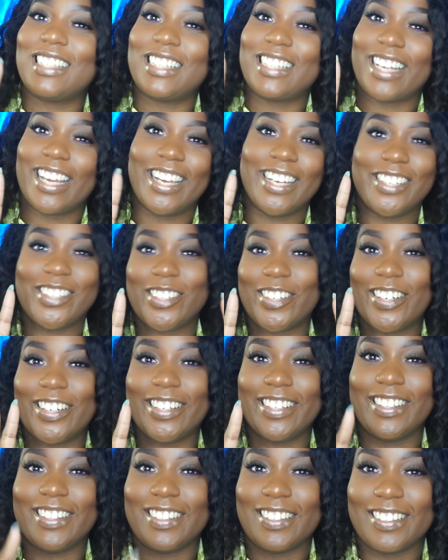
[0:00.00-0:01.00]
Stay
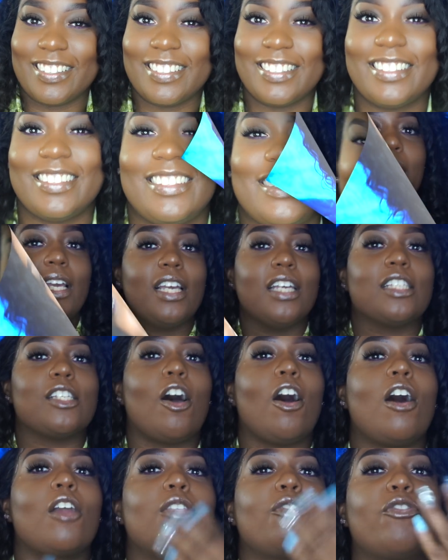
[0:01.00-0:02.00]
true. Oh, please,
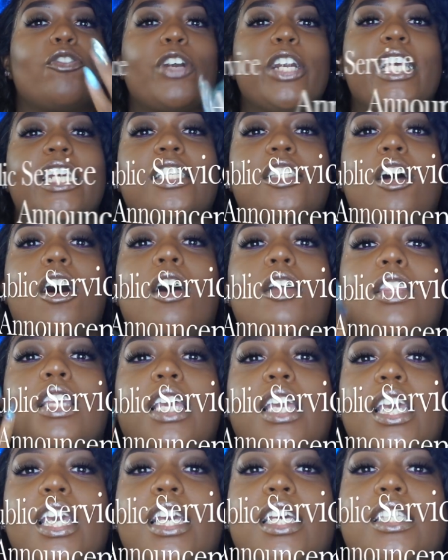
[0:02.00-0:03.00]
all the freaks, all the
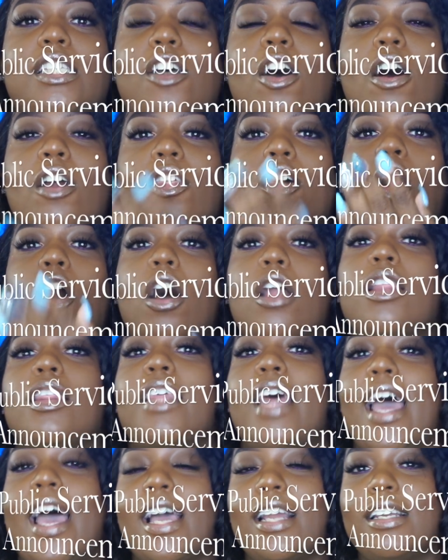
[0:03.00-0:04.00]
geeks, all of
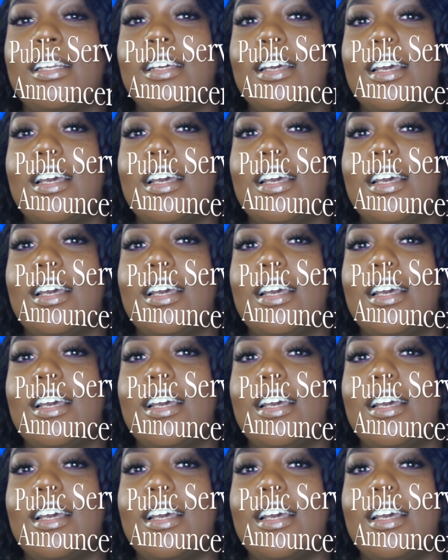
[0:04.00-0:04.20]
that